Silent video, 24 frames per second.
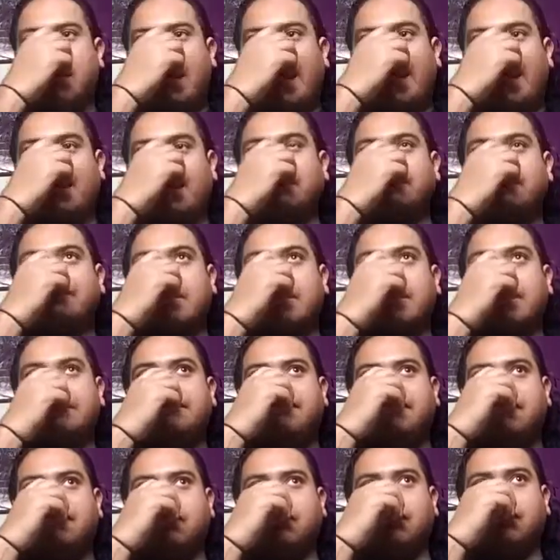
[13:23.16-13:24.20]
And I was talking
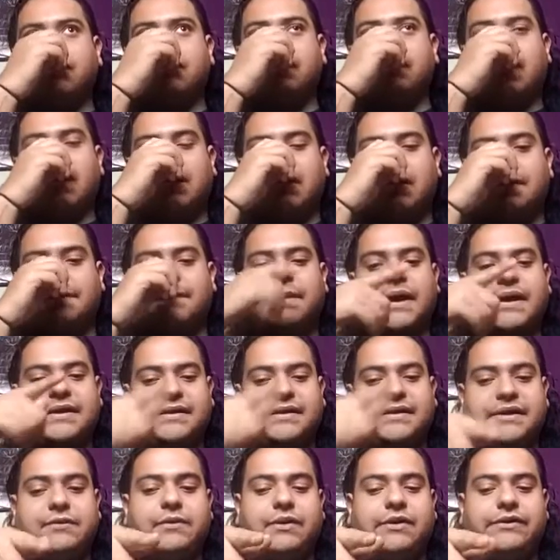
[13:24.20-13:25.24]
to, I
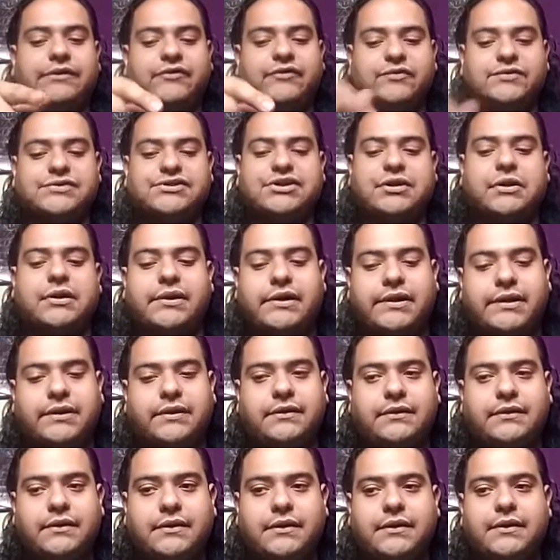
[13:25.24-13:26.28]
did one of these with
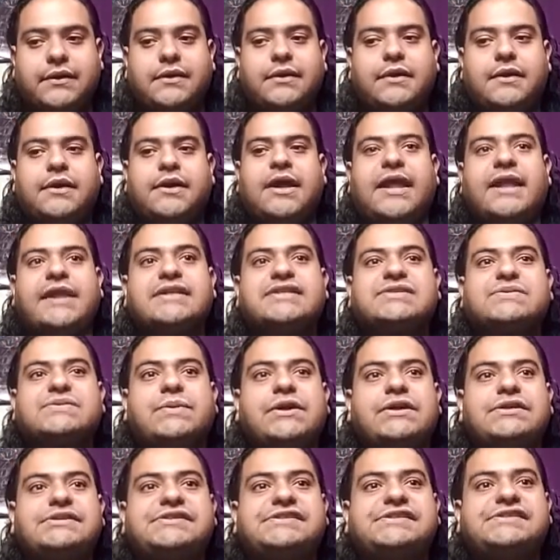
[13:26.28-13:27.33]
Charlie, and it's
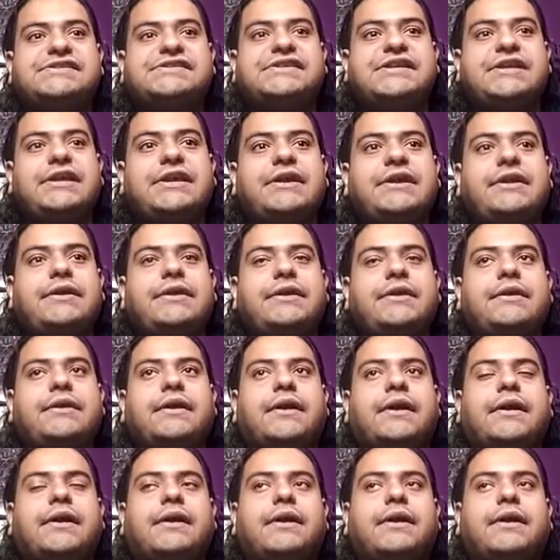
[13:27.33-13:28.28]
weird to see